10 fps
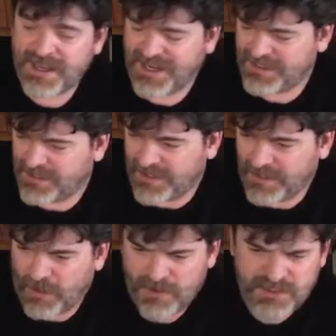And
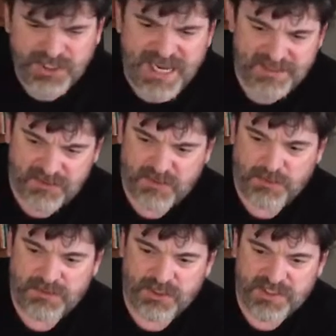all the jazzers
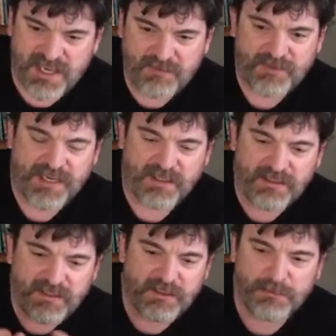would just have like a
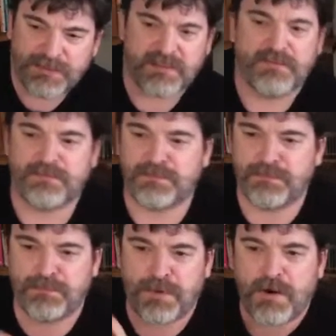little bit of
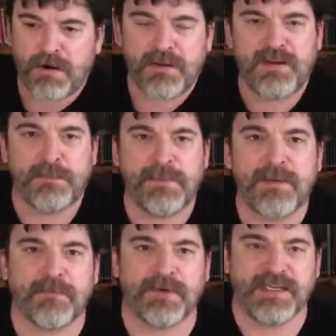part of their
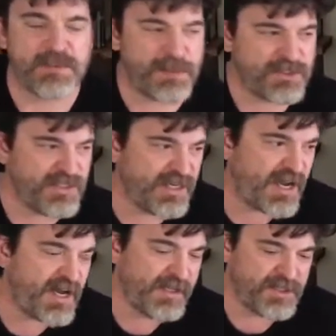memory, especially in
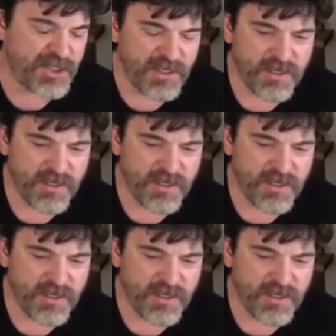college,